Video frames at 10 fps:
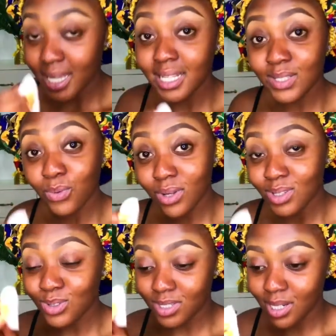he's going
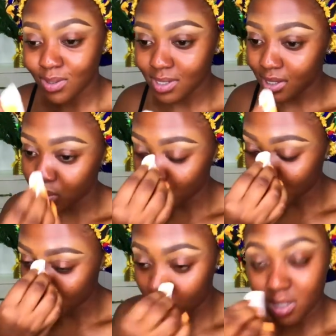to shout at you.
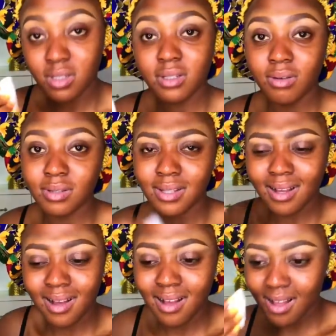And my sister was like,
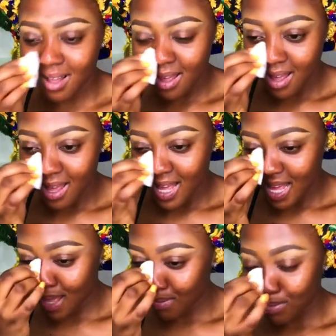I'm
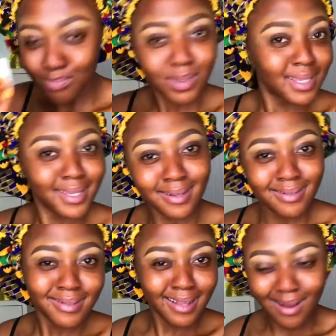a big girl
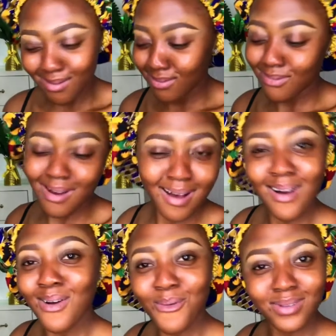now.
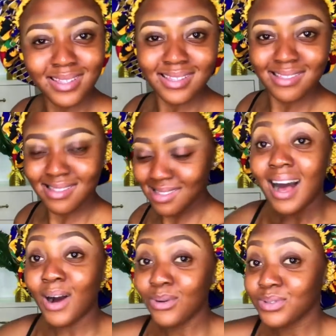What is this?
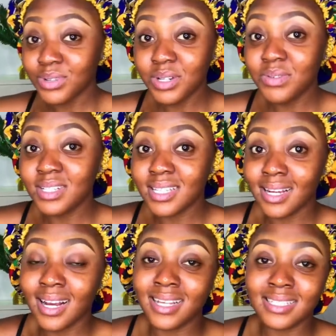I was really
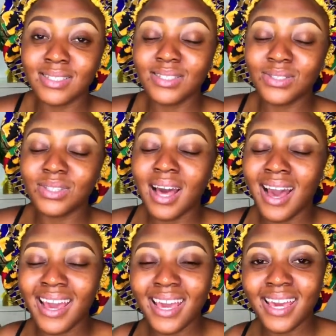scared, guys.
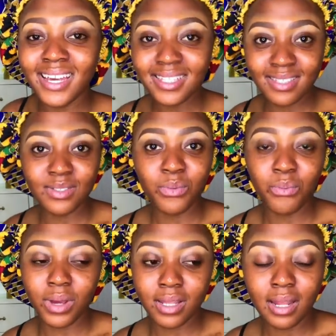I hate
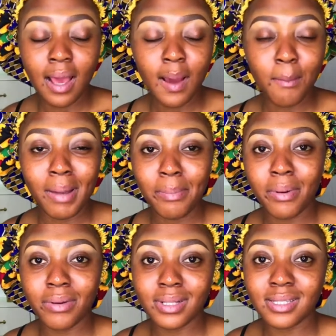when my
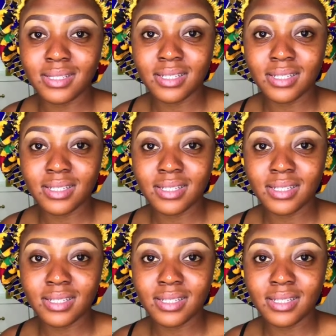parents